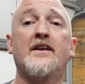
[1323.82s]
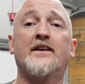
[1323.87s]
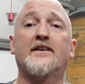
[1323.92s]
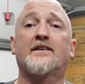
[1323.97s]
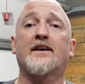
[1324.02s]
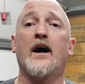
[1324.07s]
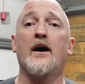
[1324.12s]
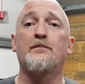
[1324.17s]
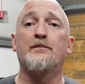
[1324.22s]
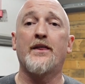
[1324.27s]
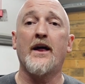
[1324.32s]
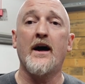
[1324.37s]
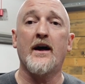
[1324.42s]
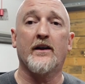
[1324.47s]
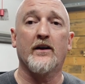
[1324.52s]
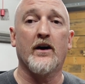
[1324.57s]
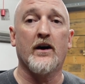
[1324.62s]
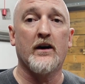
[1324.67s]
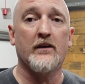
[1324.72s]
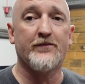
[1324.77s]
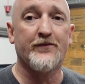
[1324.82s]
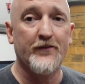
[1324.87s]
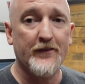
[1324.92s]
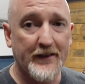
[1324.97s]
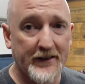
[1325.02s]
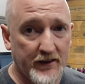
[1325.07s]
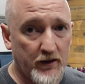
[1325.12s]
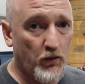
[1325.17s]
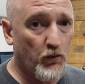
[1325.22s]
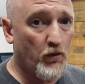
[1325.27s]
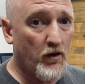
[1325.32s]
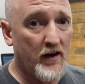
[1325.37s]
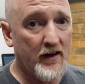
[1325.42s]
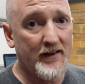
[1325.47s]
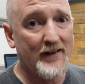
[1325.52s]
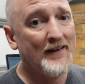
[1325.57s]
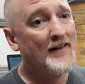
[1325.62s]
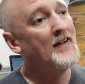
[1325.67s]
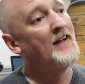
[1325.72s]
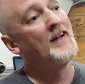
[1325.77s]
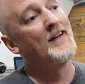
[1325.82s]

then to top that off, you know what?